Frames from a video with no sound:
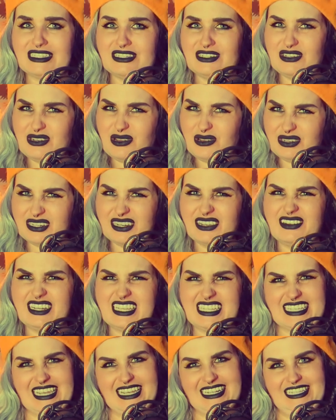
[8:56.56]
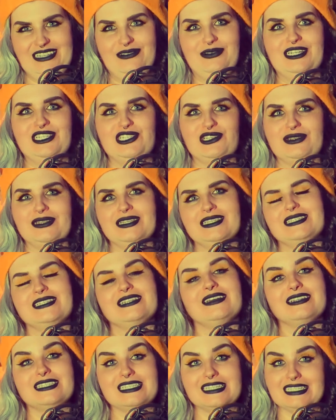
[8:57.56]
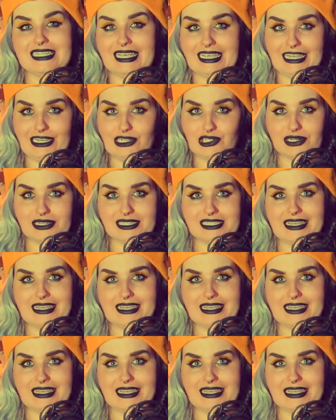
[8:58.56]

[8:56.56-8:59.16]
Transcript: not known exactly when John started taking drugs